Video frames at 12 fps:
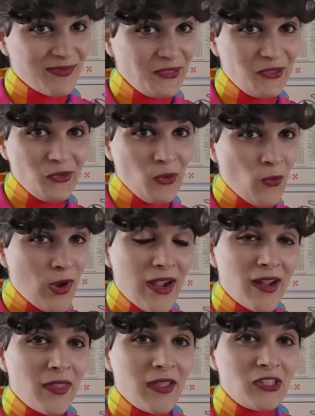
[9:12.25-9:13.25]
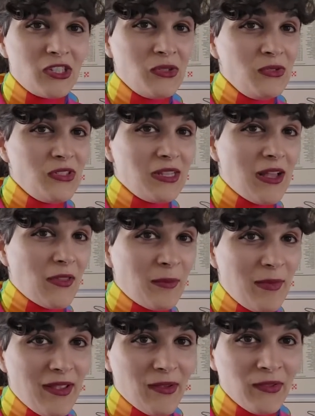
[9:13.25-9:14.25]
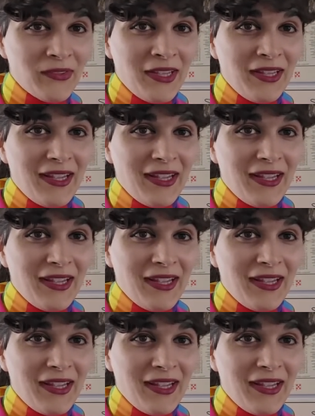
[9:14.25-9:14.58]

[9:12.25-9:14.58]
So why are they choosing other males?